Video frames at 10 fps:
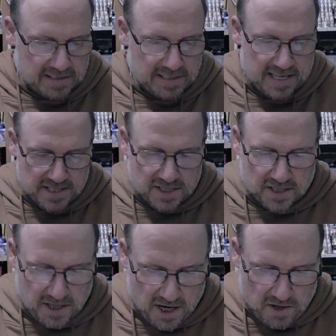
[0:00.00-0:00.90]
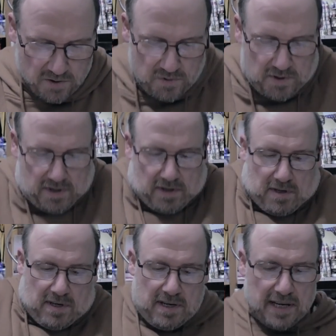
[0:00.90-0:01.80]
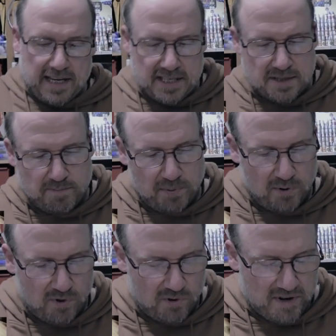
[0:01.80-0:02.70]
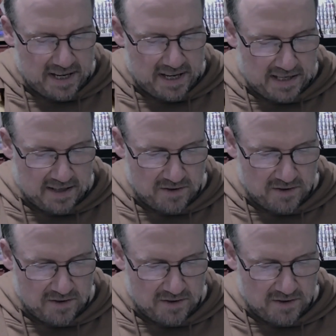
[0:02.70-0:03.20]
let's go exploring